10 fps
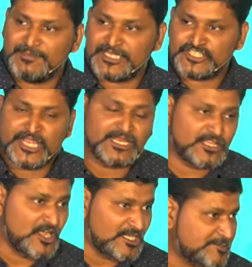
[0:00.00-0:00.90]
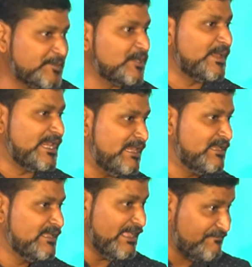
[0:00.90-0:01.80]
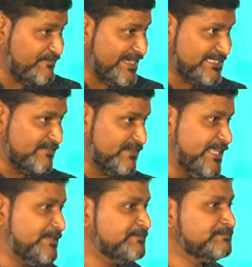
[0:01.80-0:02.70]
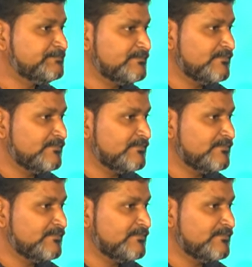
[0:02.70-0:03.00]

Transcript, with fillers: that I may share the gospel well, effectively?